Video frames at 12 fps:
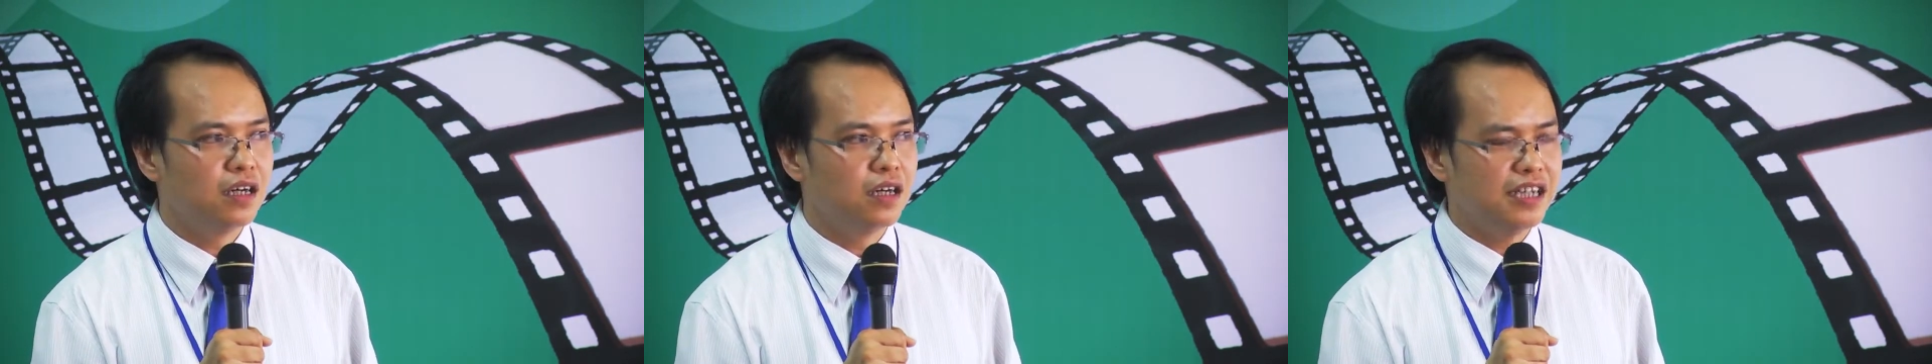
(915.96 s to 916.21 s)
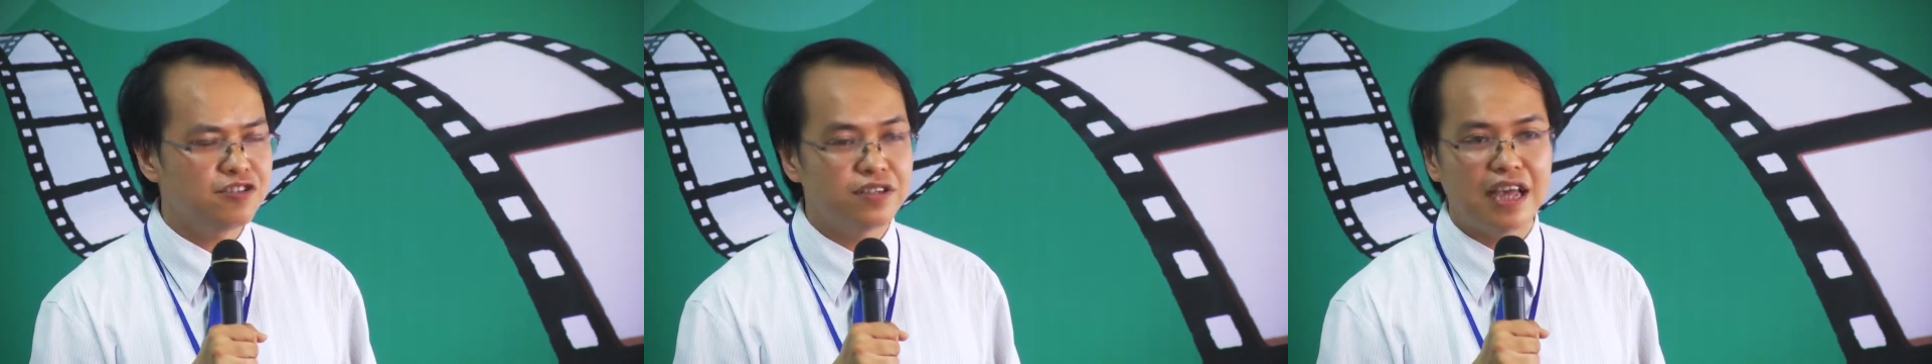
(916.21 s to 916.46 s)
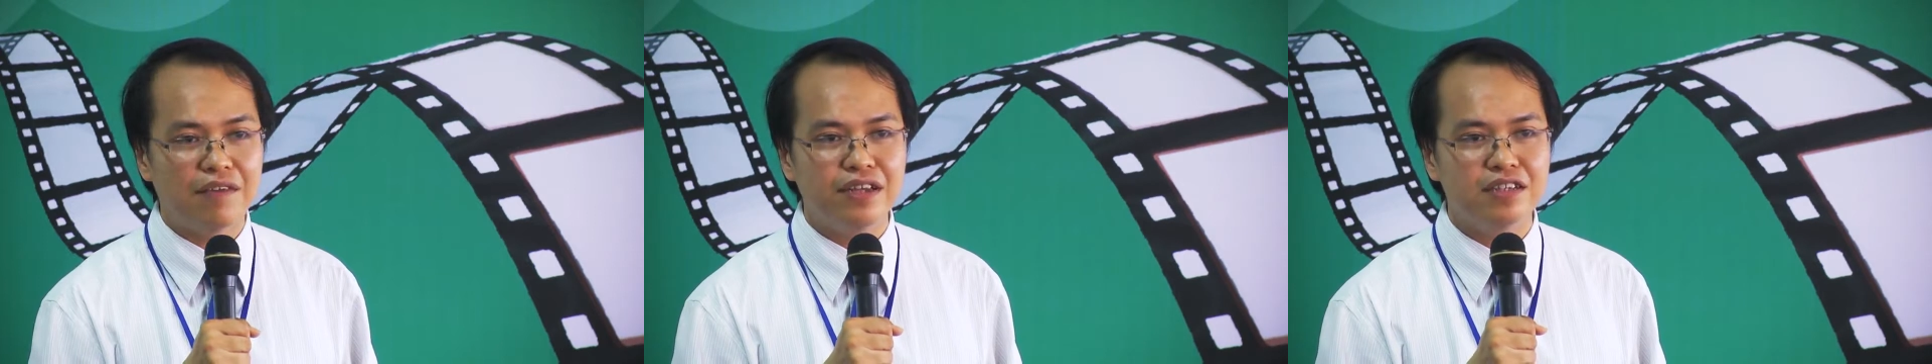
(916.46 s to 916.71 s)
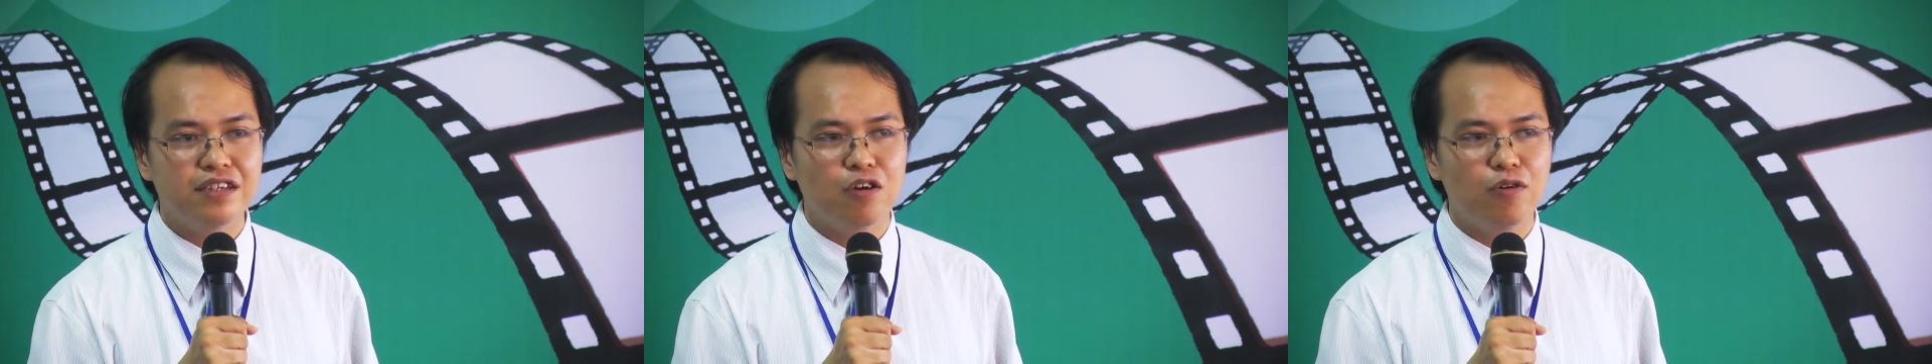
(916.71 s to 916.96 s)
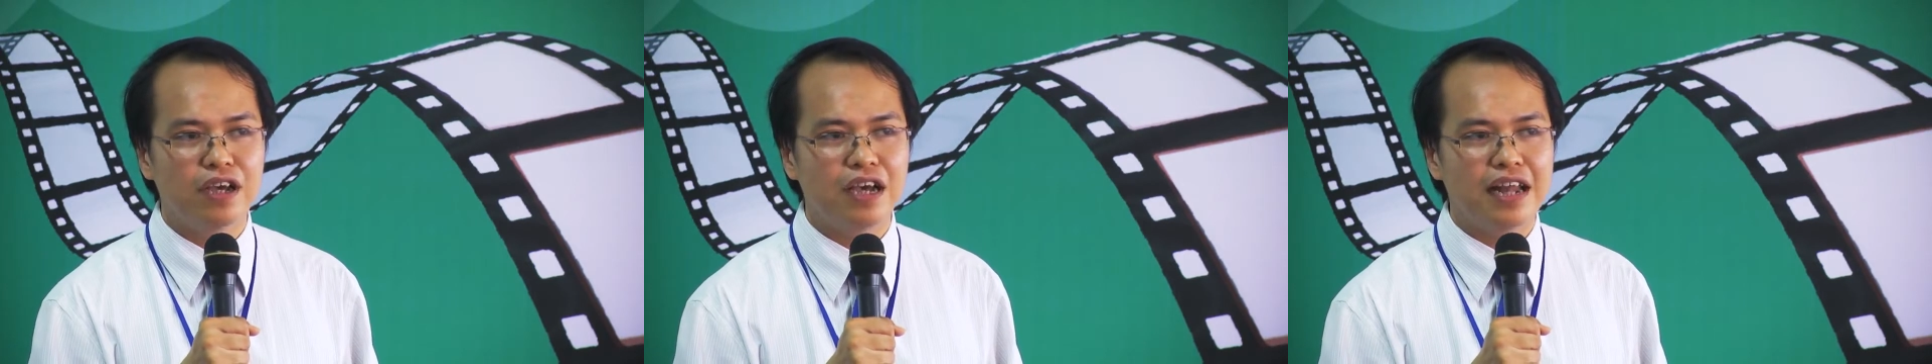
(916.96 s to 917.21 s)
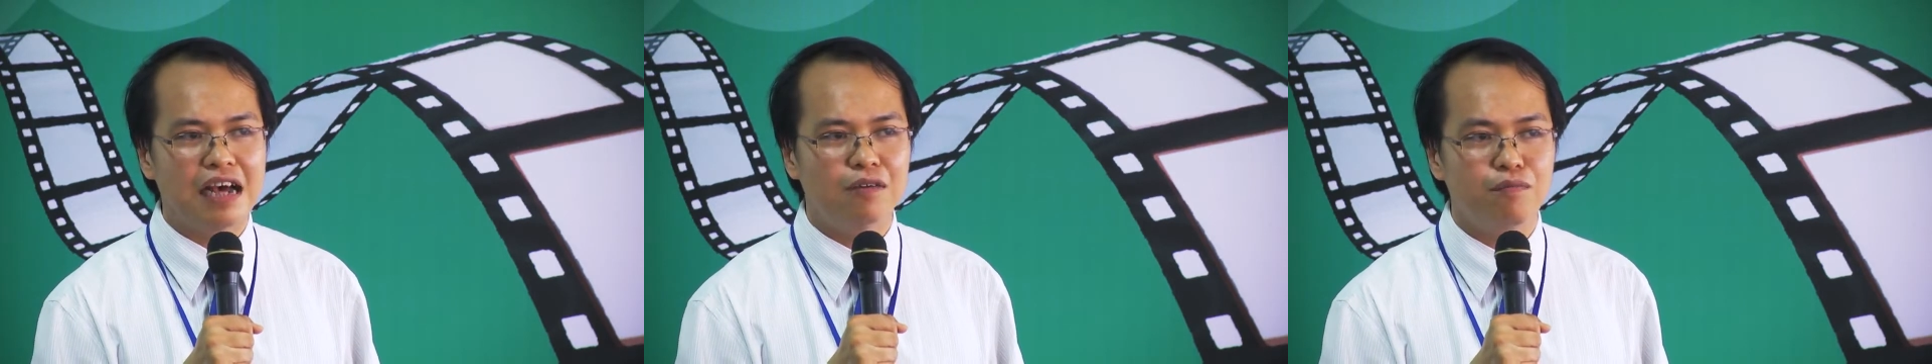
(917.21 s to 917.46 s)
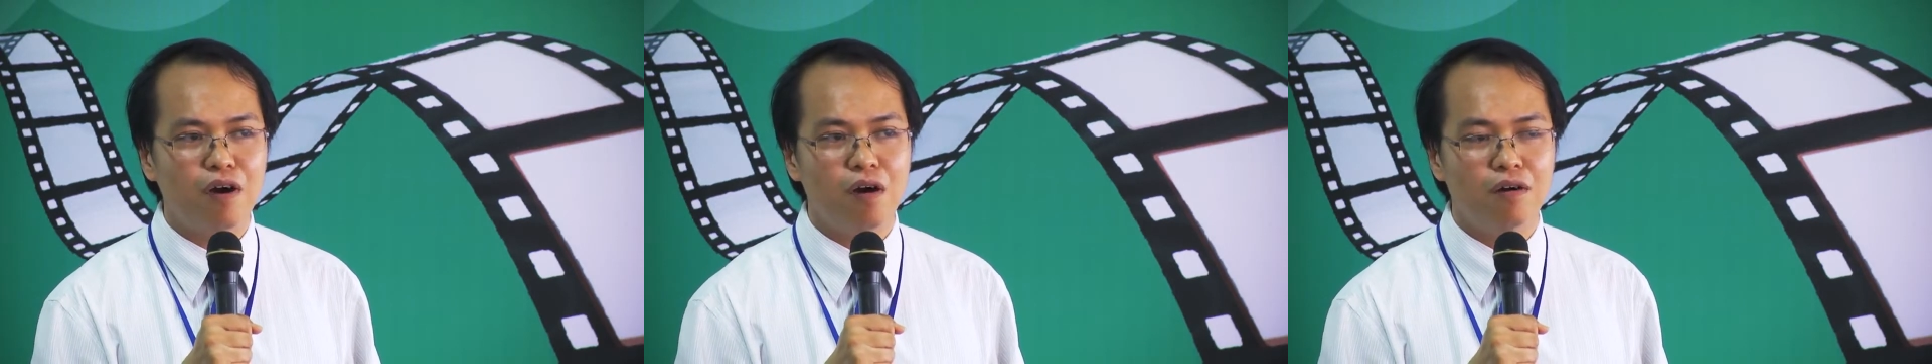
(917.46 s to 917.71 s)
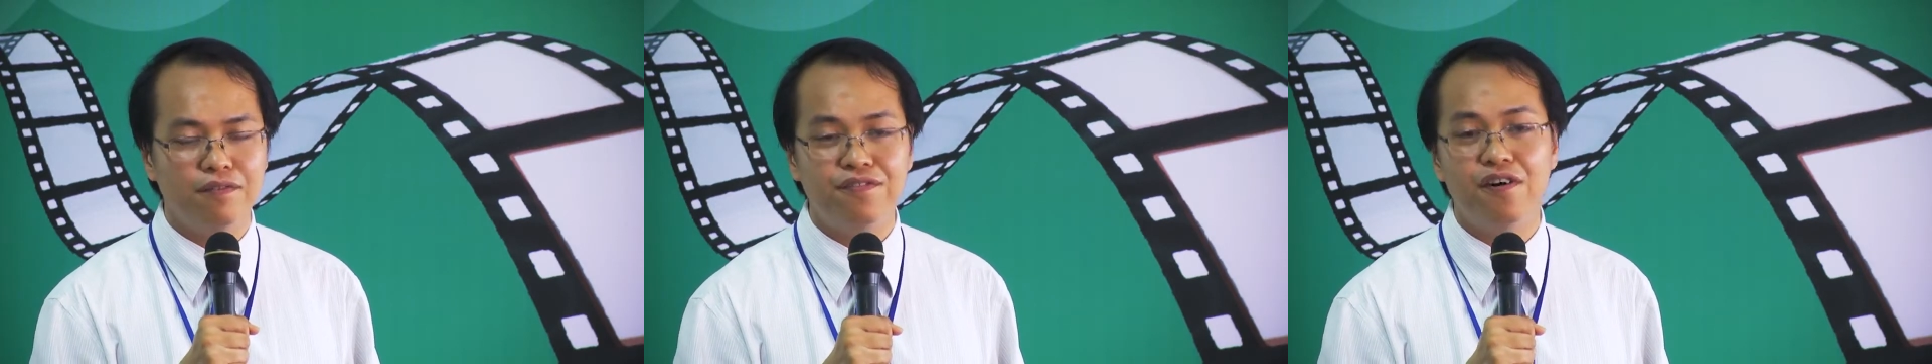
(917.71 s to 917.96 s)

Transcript: actually every year we carry out more